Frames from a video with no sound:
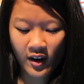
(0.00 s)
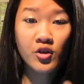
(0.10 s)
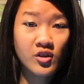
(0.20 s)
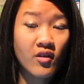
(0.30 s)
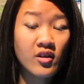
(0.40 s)

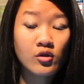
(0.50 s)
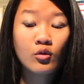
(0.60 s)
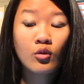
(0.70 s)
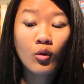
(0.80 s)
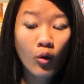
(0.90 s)
First of all, it's
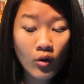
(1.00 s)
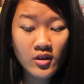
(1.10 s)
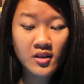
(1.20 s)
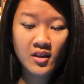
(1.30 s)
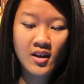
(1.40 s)

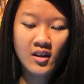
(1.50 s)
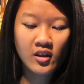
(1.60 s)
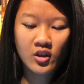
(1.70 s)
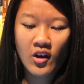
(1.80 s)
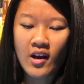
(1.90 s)
gorgeously
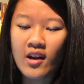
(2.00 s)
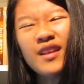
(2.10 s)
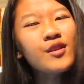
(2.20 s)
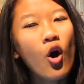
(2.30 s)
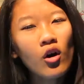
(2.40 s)
illustrated.
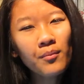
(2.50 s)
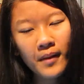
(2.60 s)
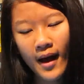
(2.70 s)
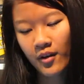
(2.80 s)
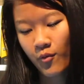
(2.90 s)
It's all in
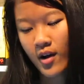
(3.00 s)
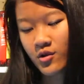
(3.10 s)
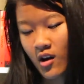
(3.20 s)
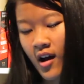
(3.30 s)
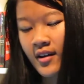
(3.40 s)
black and white
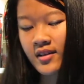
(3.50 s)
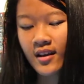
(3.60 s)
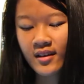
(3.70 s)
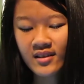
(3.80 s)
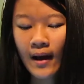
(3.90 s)
drawings,
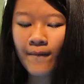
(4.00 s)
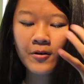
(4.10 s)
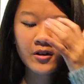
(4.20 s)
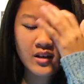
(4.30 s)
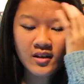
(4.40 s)
except
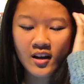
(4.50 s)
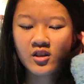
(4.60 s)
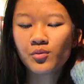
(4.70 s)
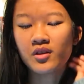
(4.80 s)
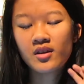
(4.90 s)
for
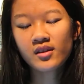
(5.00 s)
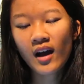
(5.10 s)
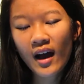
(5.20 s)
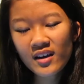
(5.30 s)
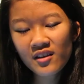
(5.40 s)
details with this
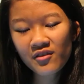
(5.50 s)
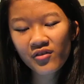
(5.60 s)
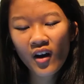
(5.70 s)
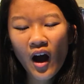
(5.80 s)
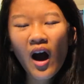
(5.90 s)
kind
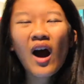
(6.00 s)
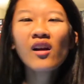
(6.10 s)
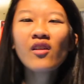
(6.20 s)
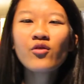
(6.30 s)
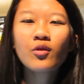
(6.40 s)
of, I
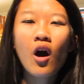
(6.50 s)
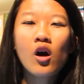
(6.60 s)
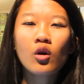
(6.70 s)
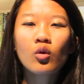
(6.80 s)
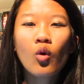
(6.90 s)
don't know if you
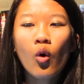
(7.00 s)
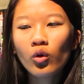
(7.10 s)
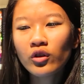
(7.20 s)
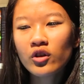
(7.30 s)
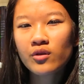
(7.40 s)
call it
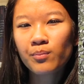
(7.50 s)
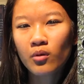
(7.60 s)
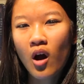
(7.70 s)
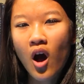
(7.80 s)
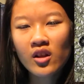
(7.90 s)
goldish,
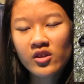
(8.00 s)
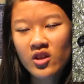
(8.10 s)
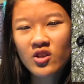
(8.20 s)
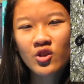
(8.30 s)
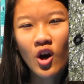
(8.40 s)

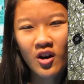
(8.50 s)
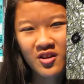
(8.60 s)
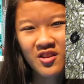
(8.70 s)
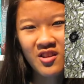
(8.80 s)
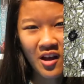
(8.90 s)
bronzish,
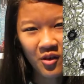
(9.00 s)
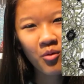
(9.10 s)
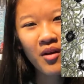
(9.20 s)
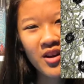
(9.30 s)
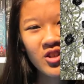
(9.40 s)
dark
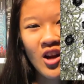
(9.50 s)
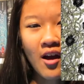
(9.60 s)
yellowish.